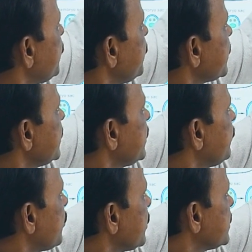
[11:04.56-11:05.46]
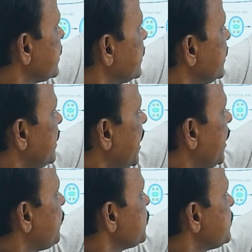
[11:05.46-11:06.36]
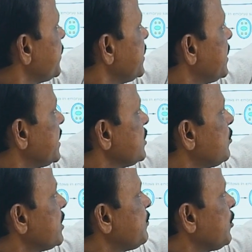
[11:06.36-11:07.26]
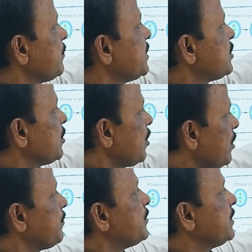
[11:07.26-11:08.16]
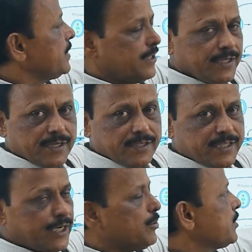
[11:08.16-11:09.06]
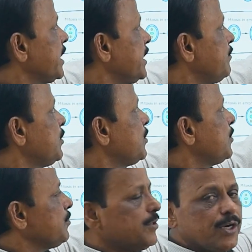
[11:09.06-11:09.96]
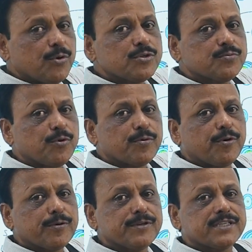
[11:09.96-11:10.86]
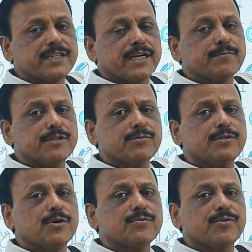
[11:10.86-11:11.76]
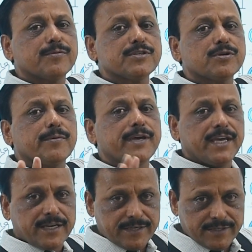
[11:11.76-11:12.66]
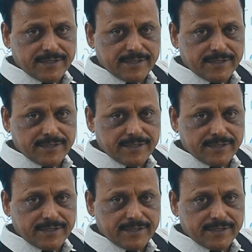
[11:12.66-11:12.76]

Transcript: apomictic reproduction, aposphere, that is what formation of zygote and embryo without spore formation, that means without formation of egg,